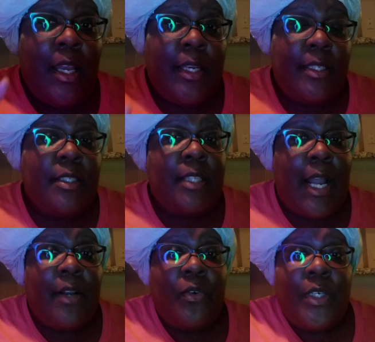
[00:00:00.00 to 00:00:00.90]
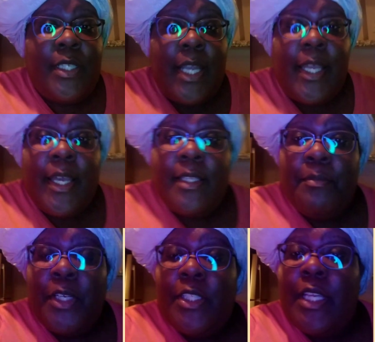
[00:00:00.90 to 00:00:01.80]
And it's not going to take
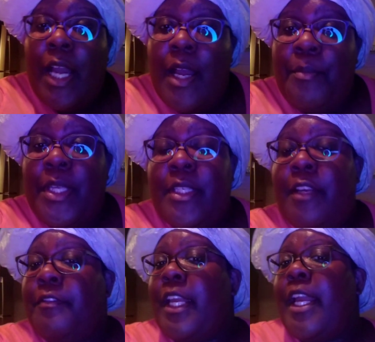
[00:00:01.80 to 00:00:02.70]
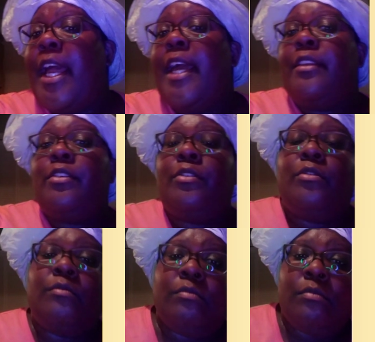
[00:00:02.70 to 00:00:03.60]
as much time as if they had
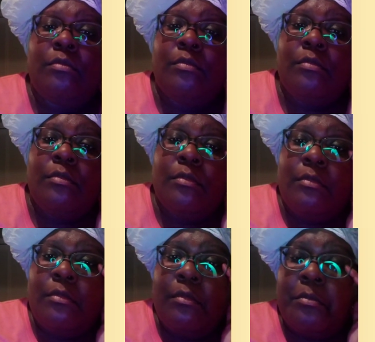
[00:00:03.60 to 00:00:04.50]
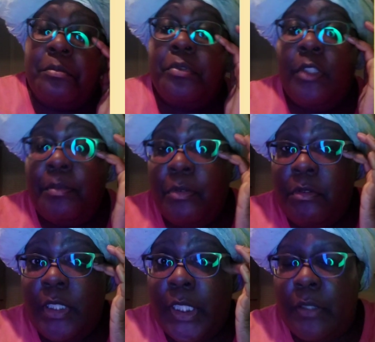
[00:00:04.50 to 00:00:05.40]
to
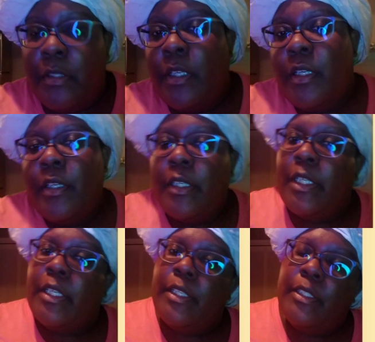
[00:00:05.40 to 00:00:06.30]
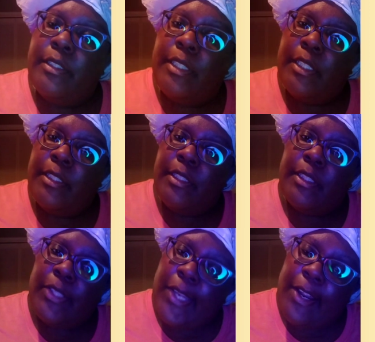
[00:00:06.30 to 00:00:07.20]
pre-poo it, then
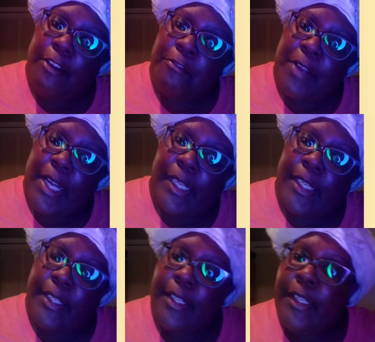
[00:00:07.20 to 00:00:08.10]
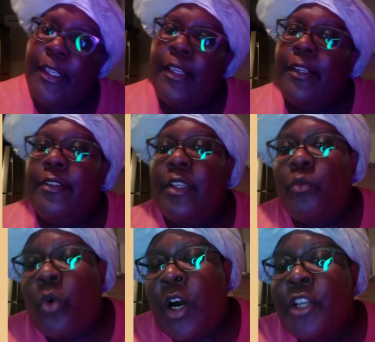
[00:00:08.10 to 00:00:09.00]
clarify it,
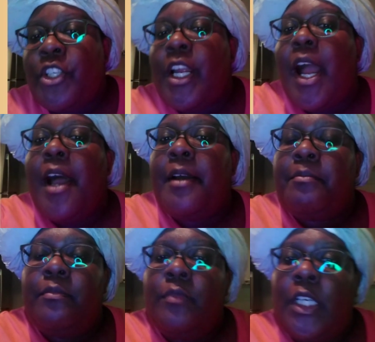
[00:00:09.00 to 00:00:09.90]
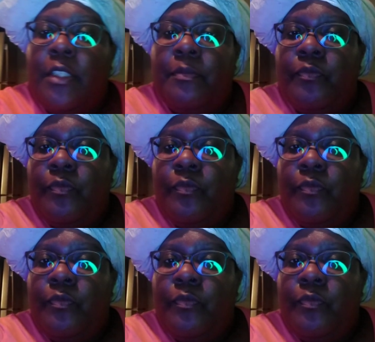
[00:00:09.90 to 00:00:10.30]
then wash it up. No.